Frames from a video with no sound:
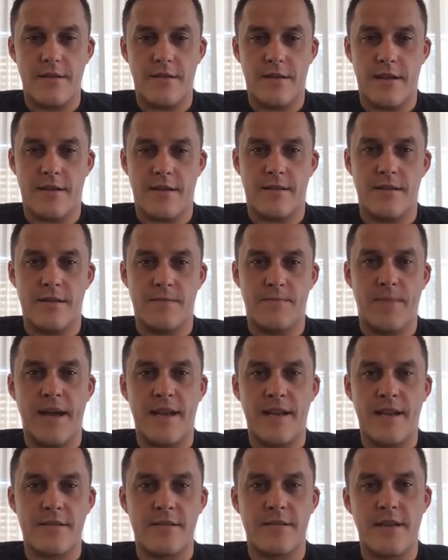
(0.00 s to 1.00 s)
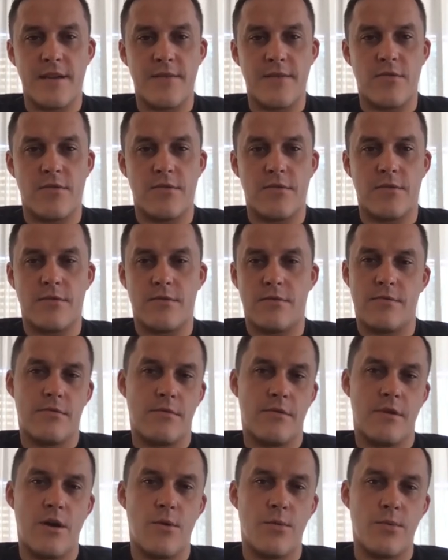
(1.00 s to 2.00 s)
like this panic save or
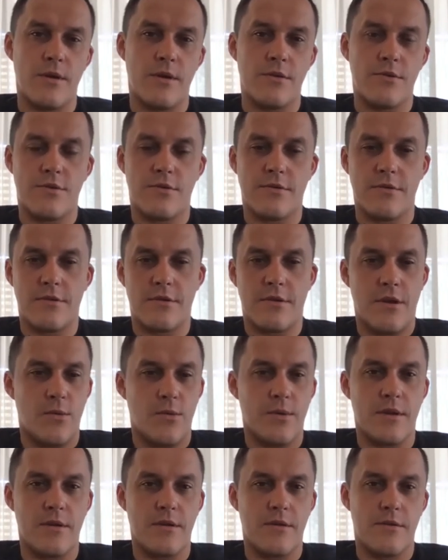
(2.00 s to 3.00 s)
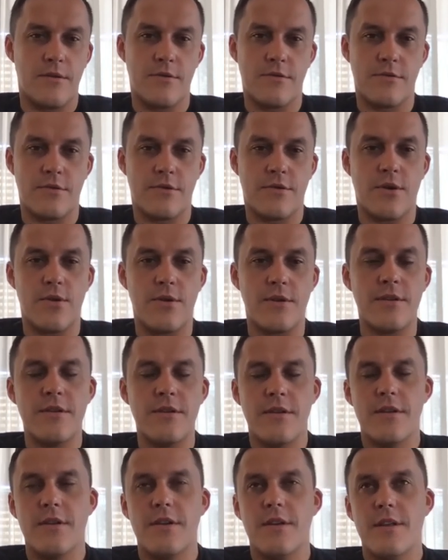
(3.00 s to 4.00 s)
how we used to call it.
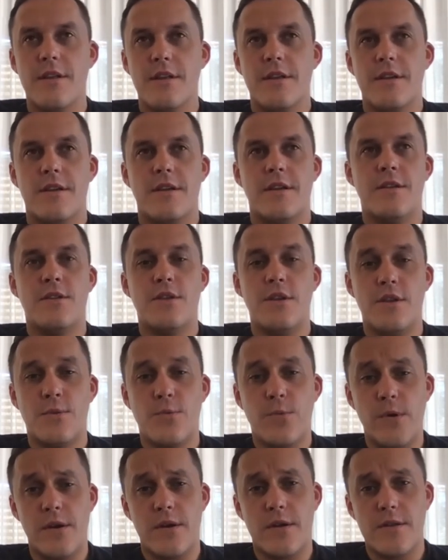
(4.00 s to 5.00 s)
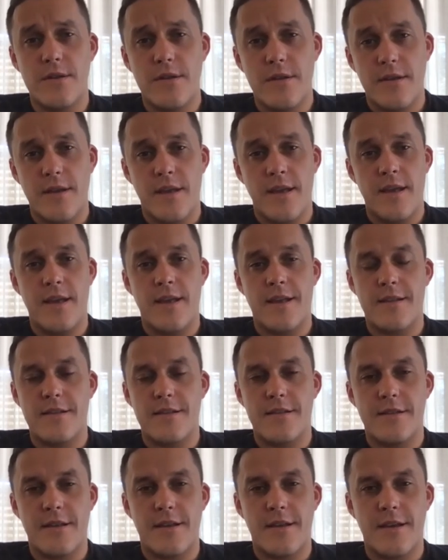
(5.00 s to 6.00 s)
It worked,
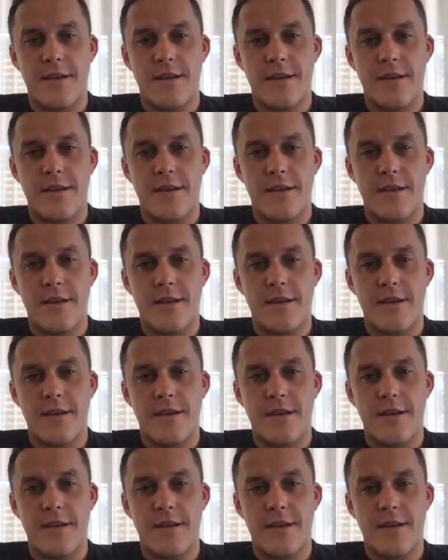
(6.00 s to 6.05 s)
and